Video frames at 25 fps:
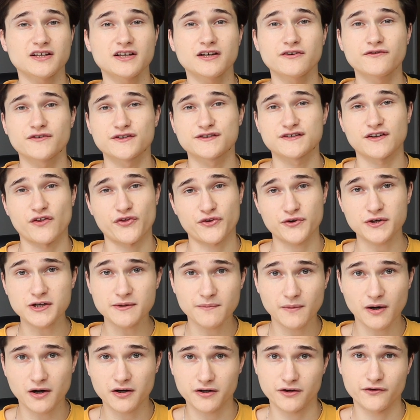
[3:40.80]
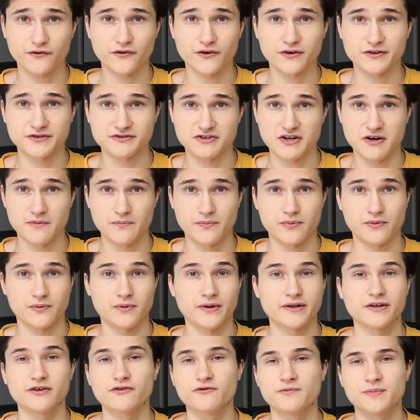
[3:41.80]
if it's a 3-marker for
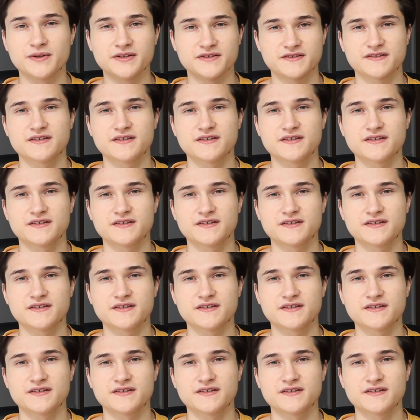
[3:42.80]
example and you've been